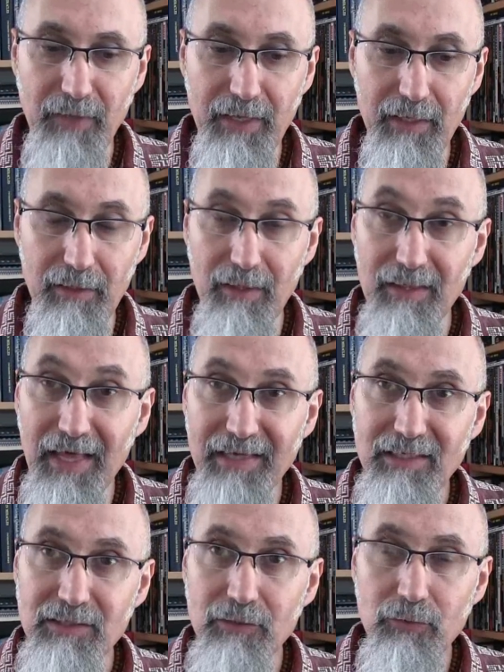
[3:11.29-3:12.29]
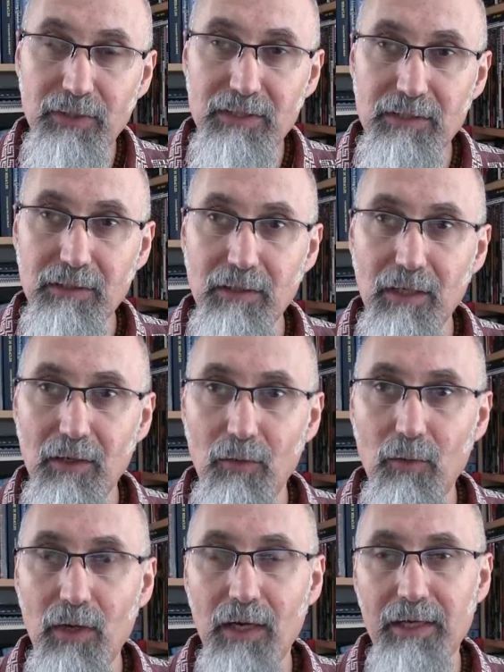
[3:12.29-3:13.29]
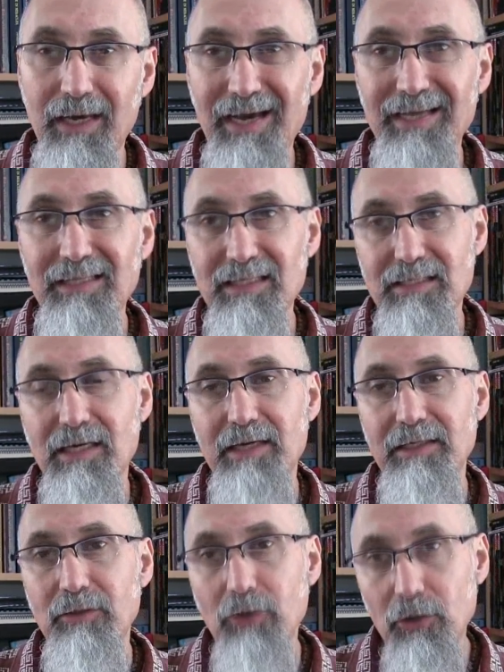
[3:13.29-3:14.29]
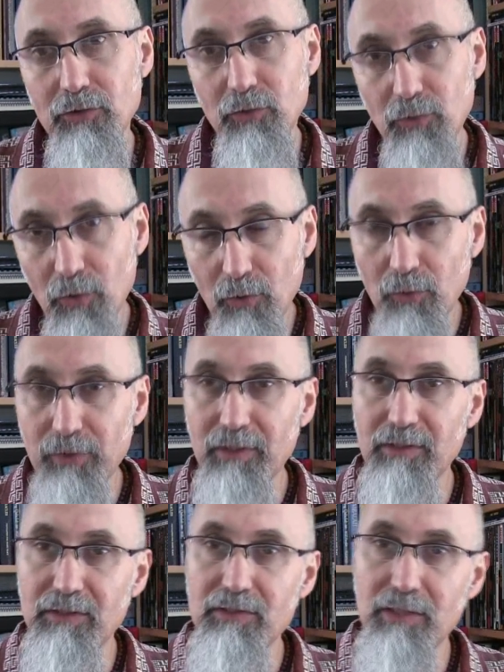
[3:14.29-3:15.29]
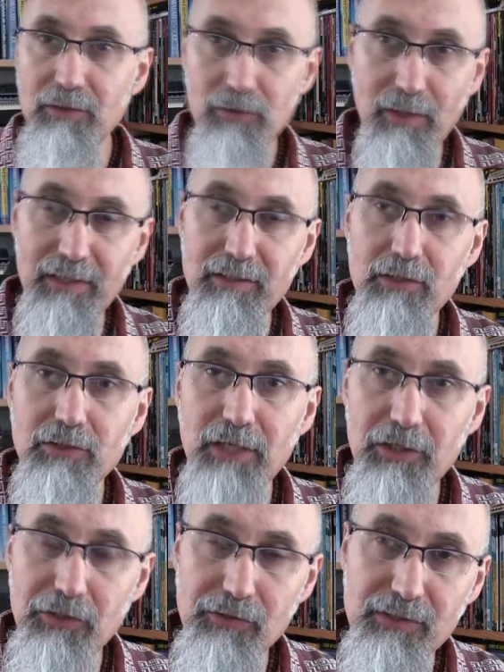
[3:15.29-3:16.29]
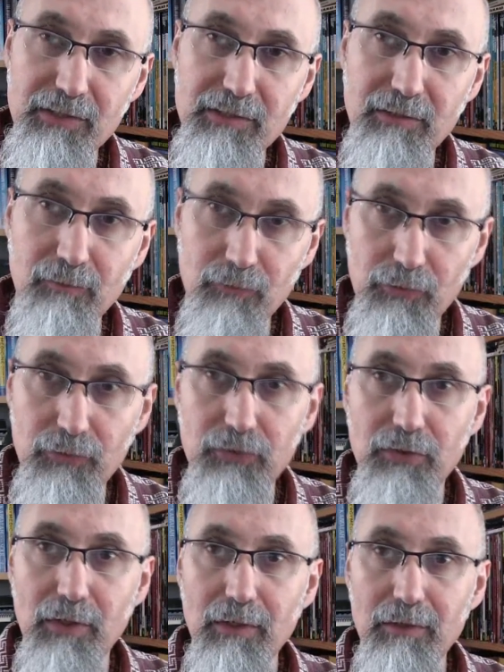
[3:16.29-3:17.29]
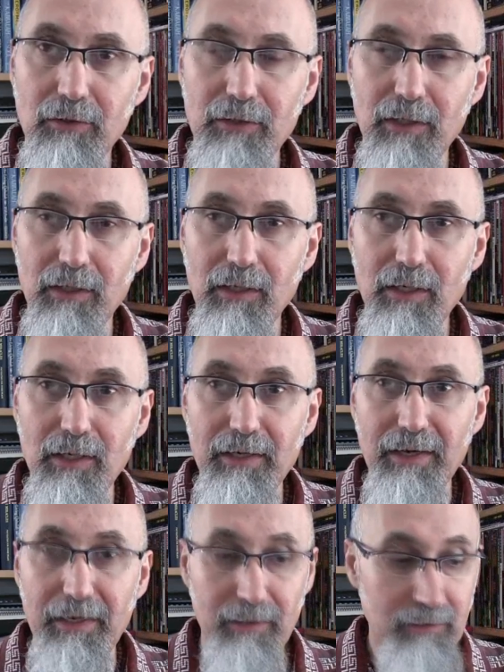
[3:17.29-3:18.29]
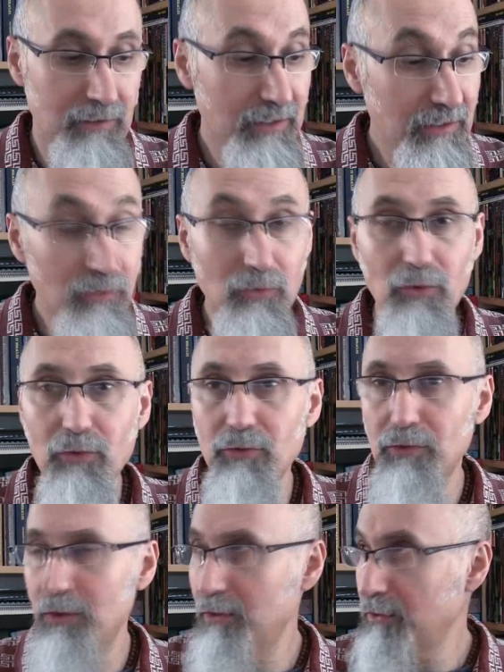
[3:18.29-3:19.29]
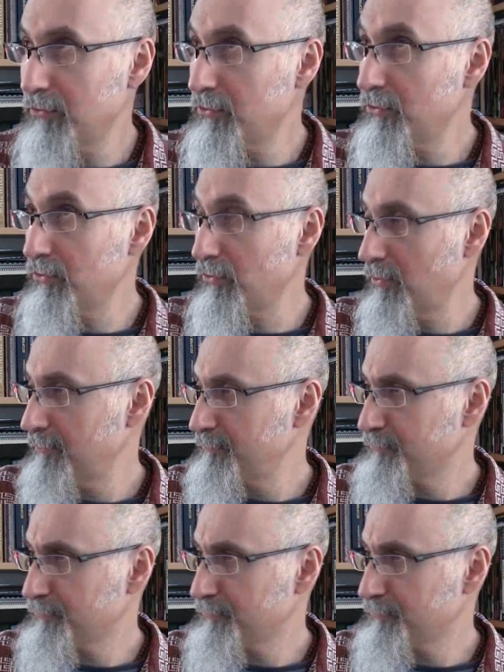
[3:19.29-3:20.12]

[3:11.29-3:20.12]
and that is the reason why I decided not to go within the centralized education system route. Okay, I didn't go to